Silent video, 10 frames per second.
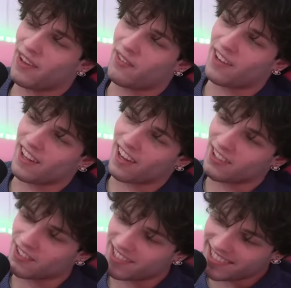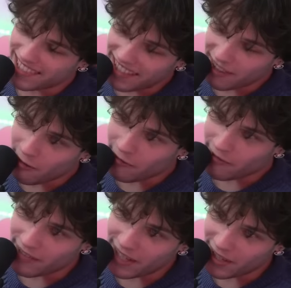you get really hot, you just stick a little
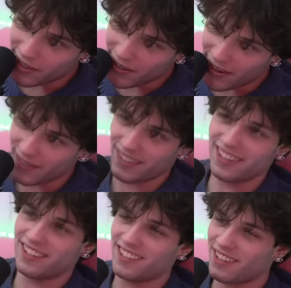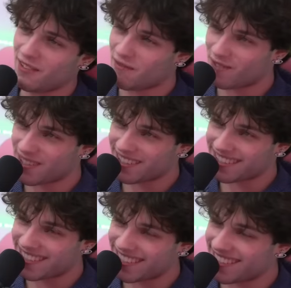finger out or a little
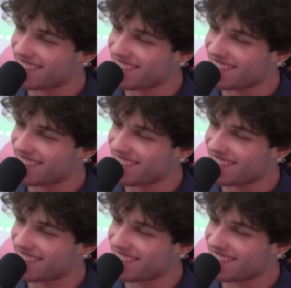footsie